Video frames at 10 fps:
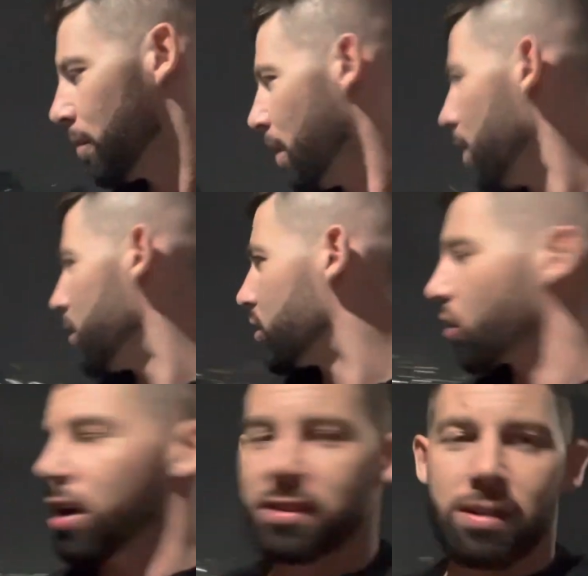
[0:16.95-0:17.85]
Maybe you
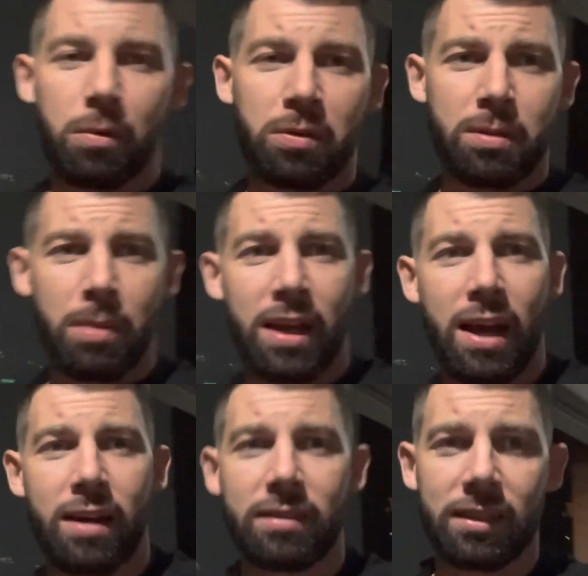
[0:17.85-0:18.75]
saw somebody, somebody
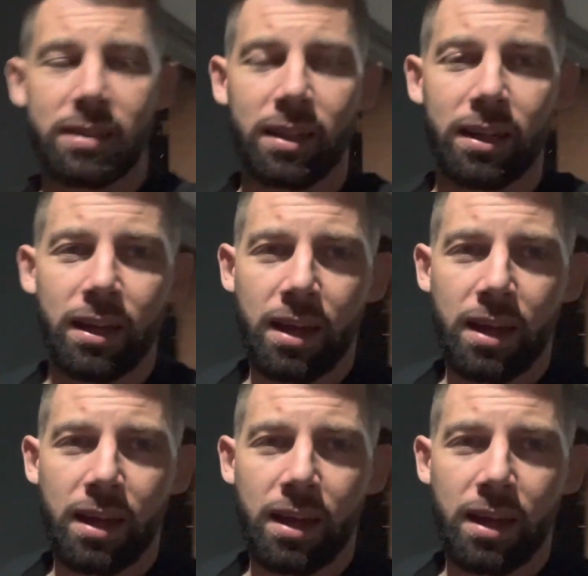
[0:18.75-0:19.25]
else. Listen,